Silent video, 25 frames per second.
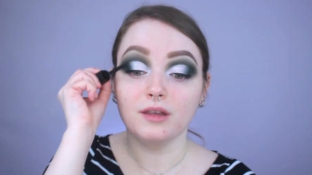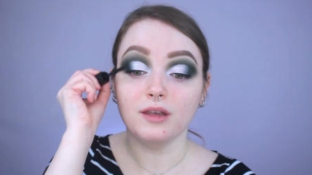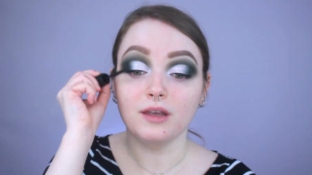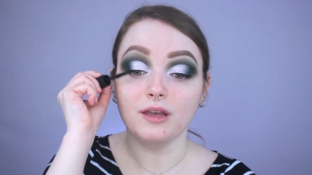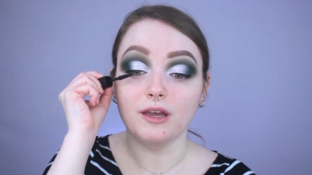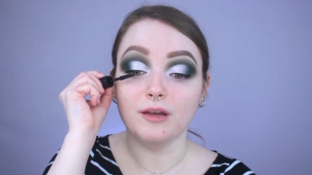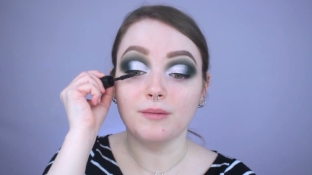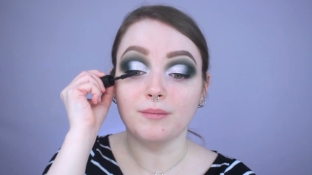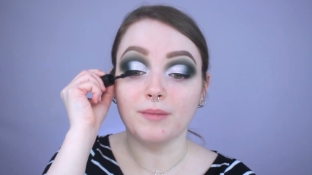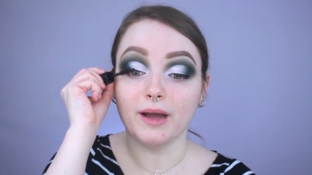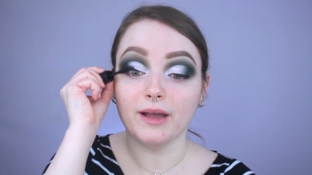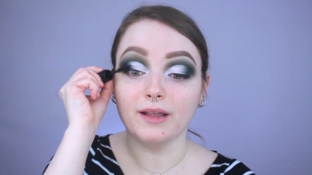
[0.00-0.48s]

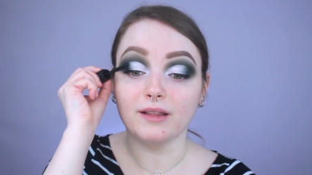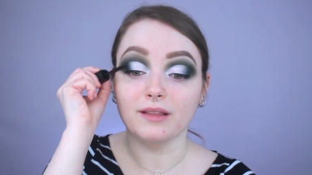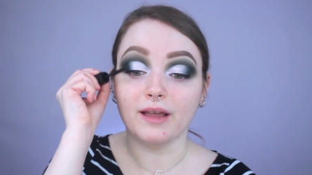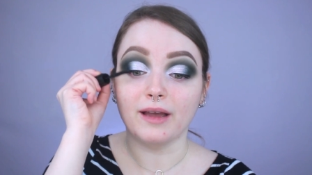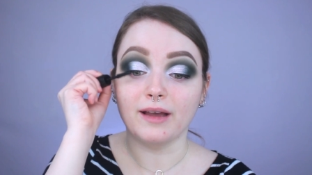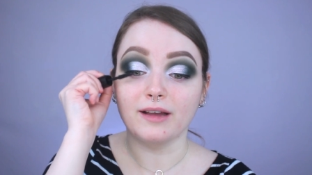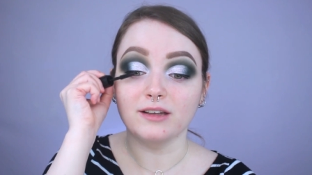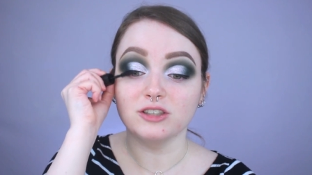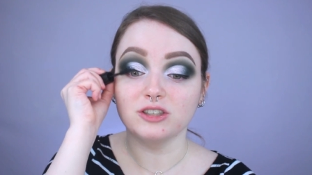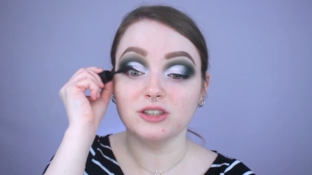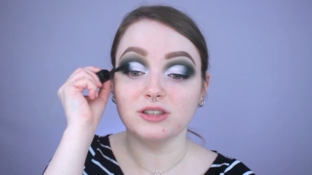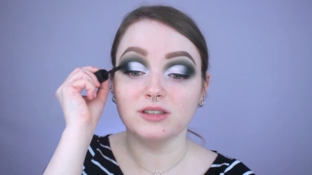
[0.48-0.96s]
And my
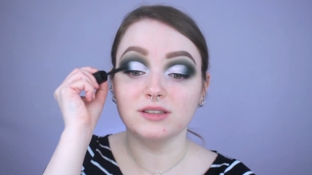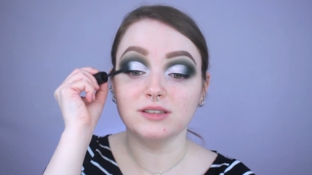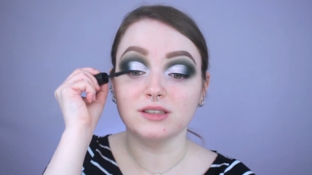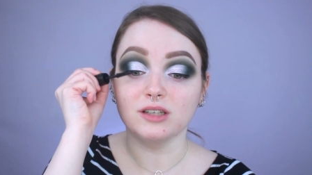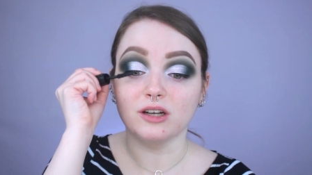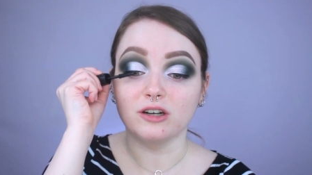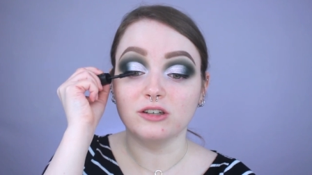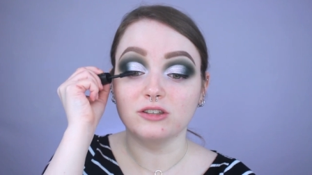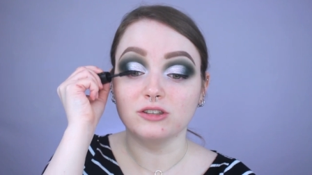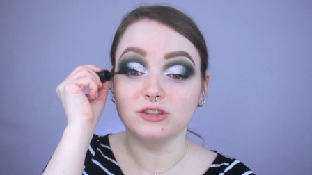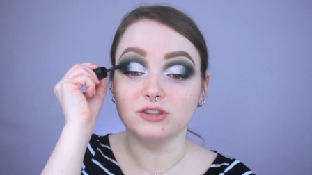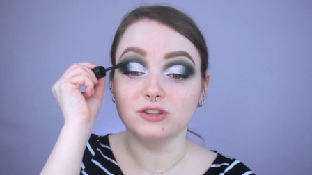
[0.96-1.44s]
lashes
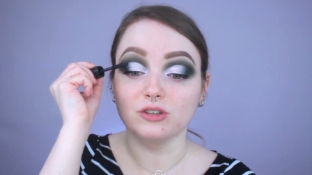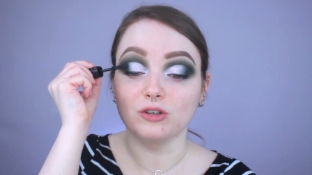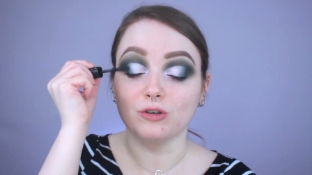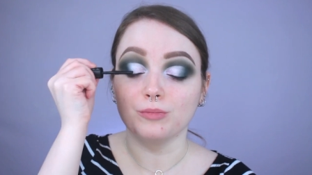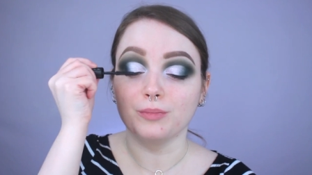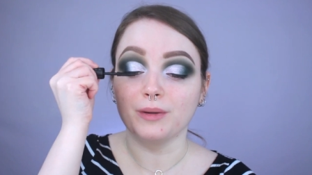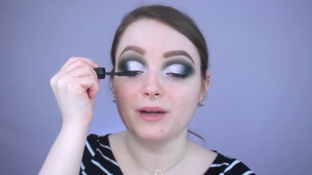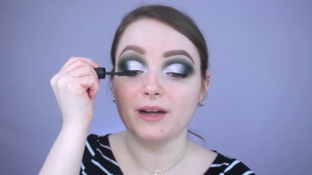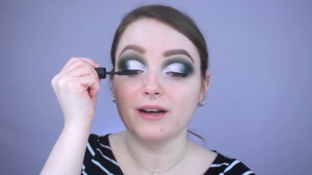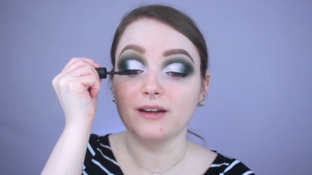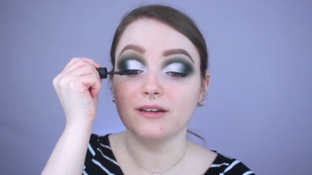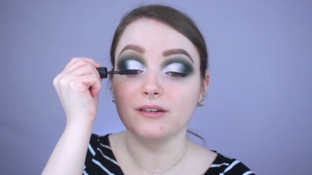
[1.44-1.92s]
are so
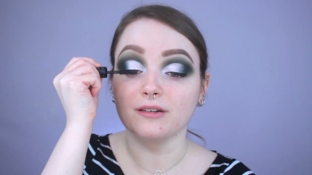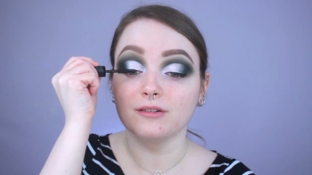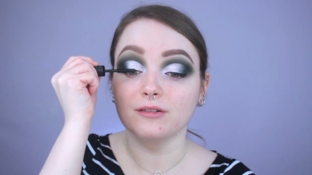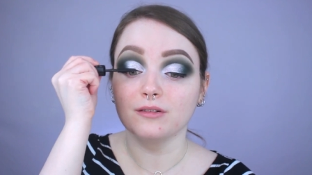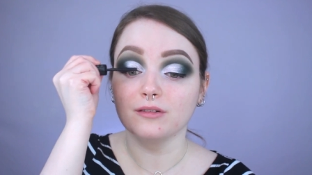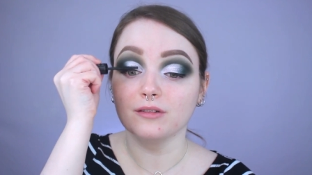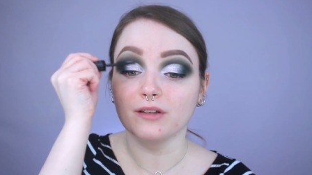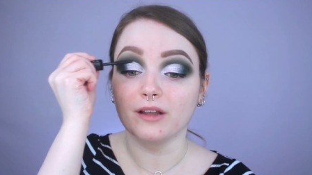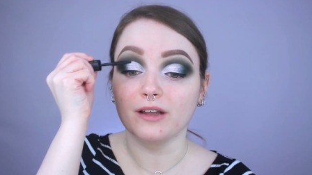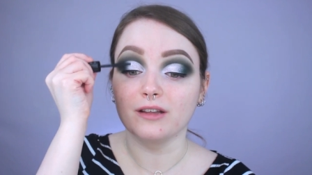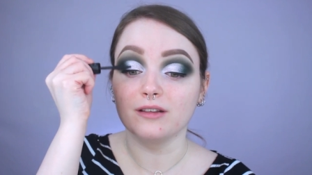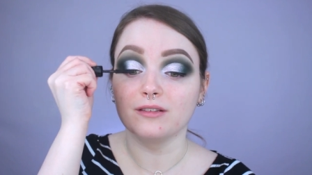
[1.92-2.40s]
bad.
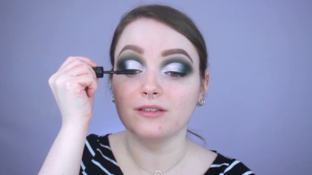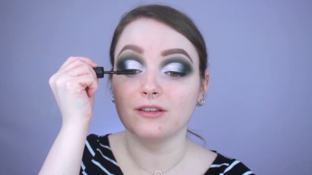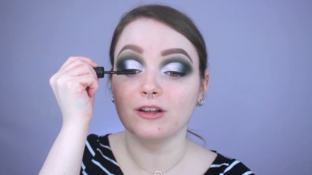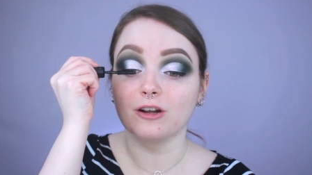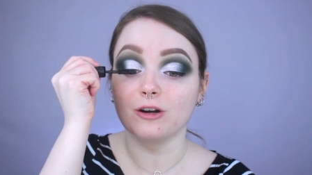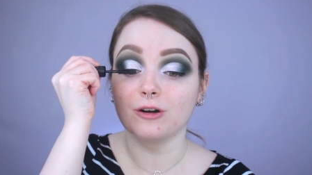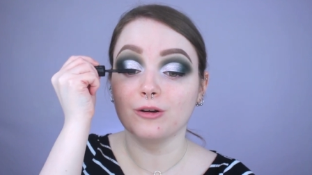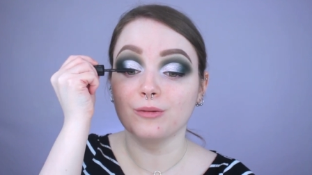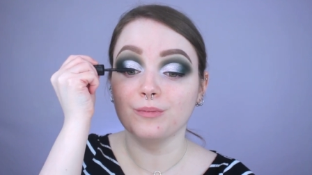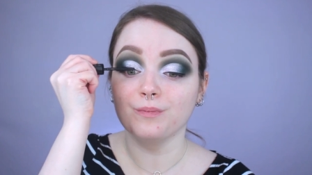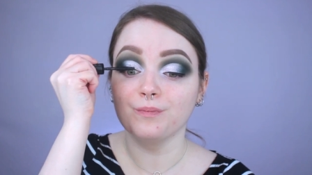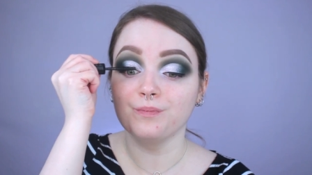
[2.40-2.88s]
Like,
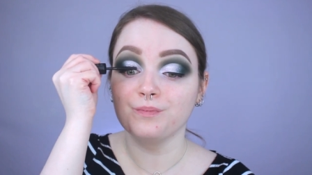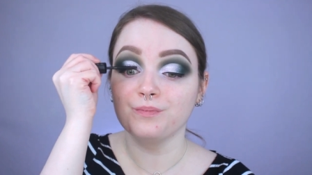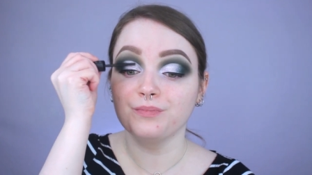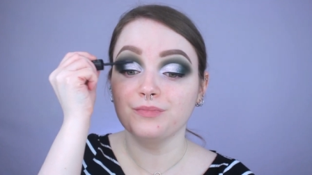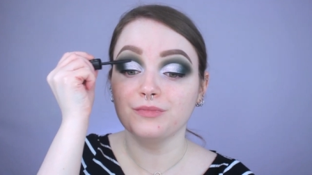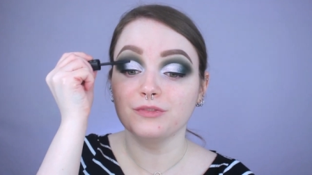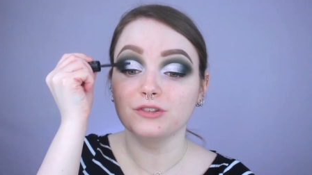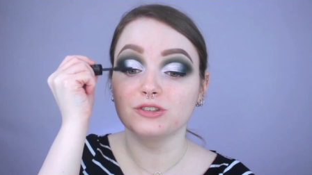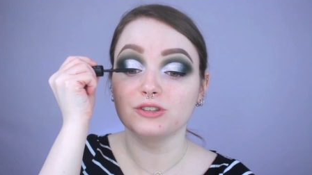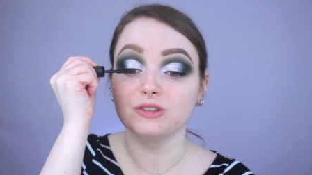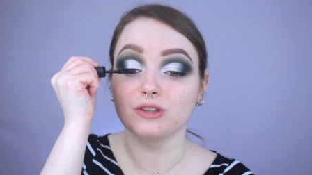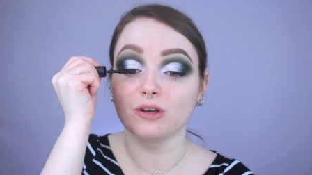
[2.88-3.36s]
they're
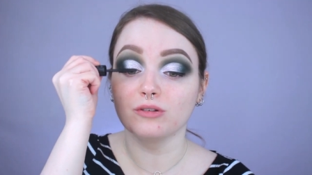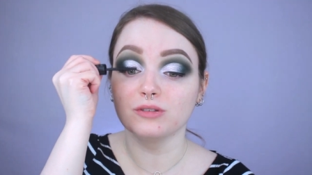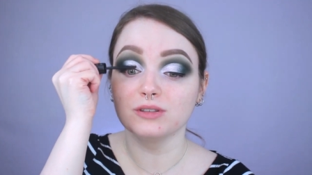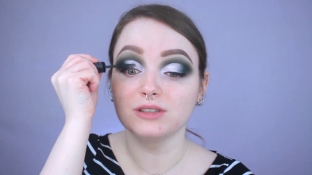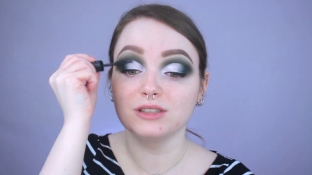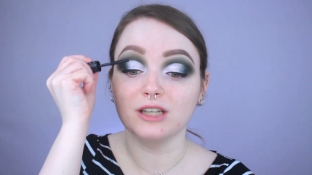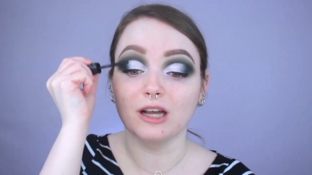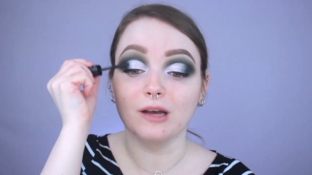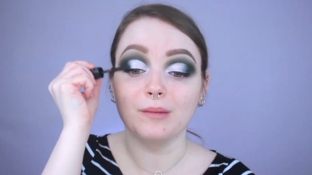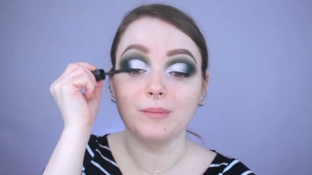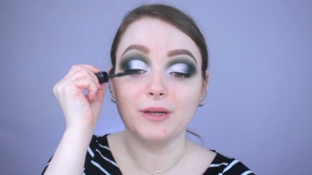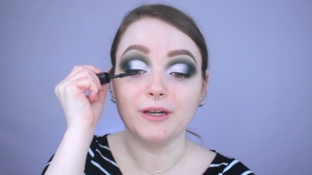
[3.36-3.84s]
so
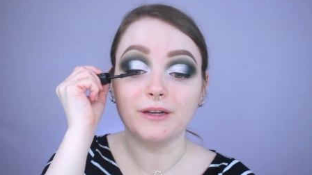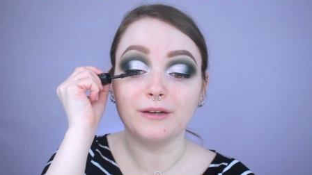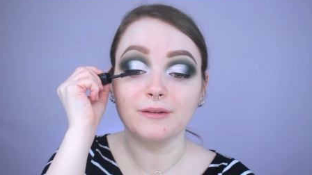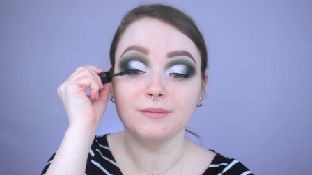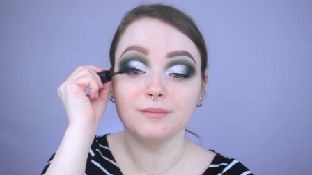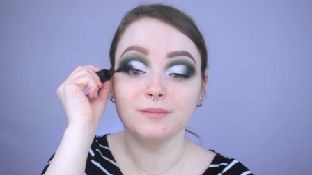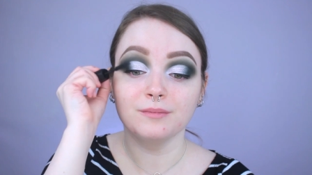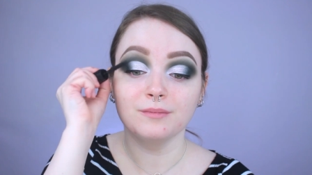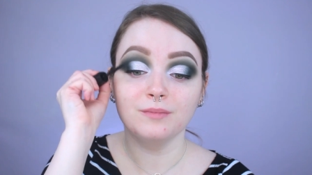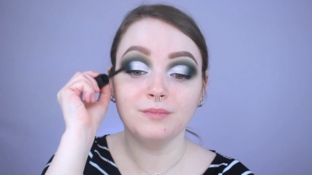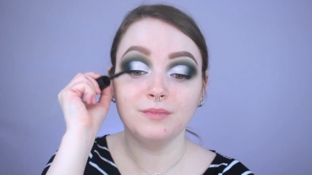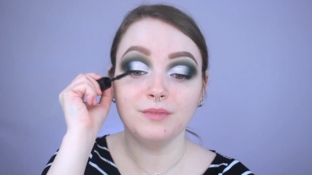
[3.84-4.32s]

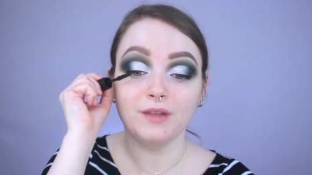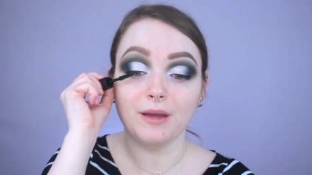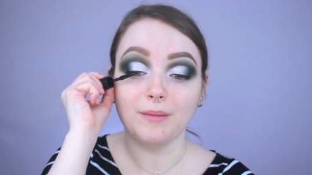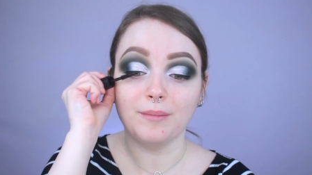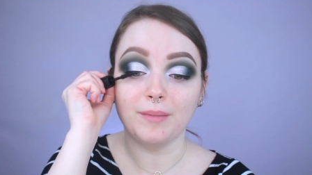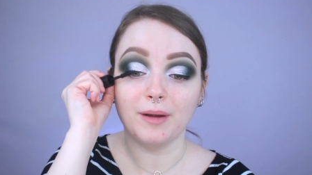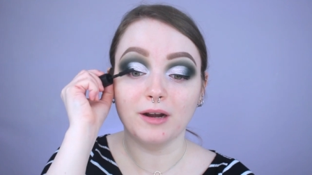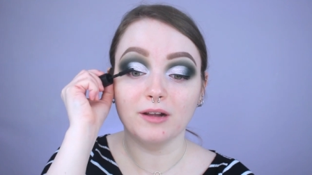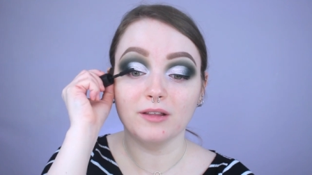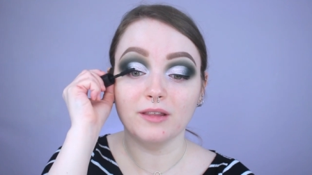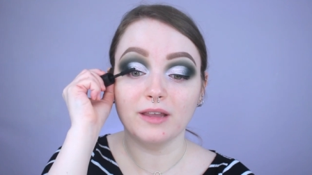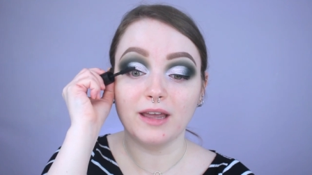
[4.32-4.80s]
stubby. I
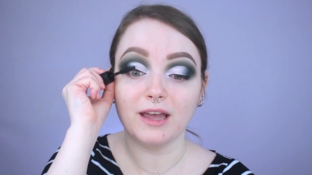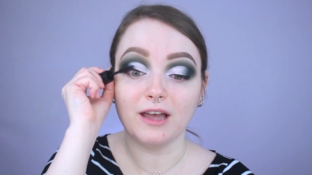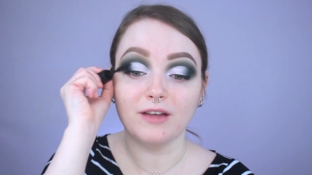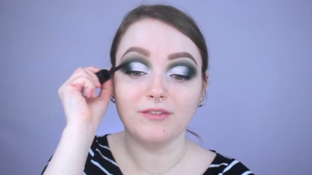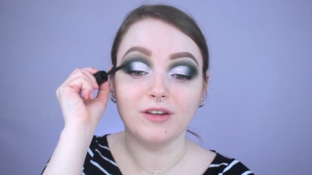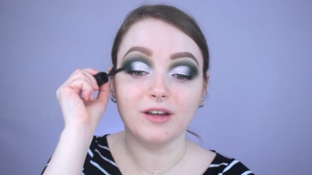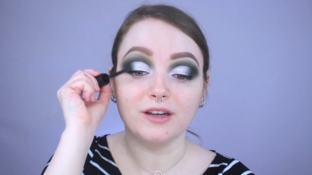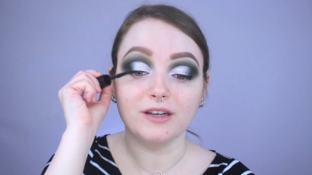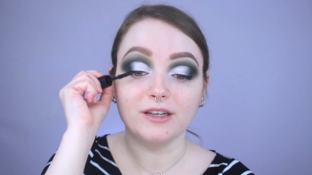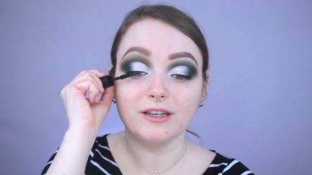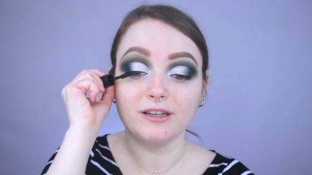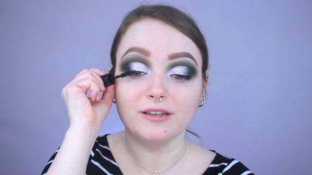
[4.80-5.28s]
barely have
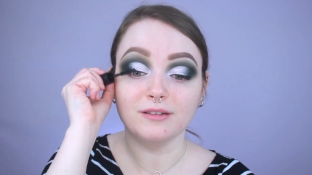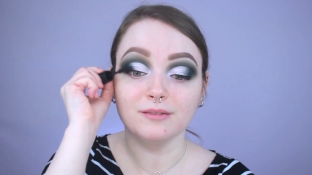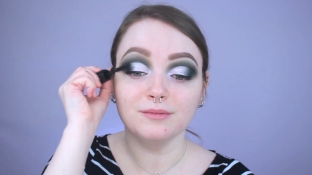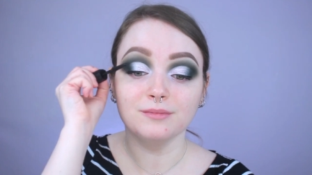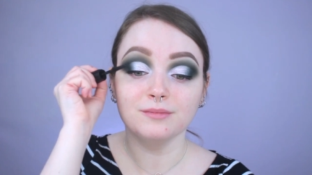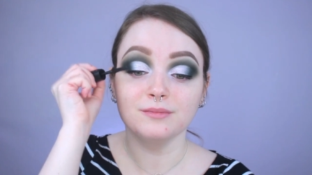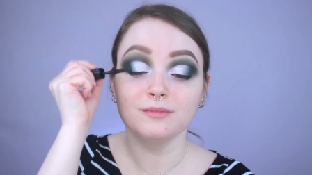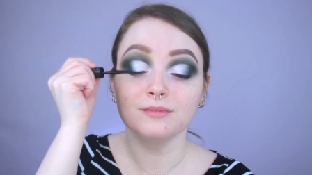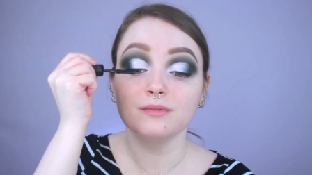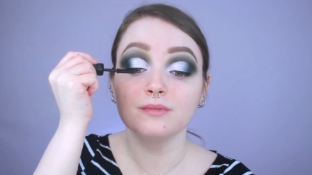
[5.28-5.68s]
any.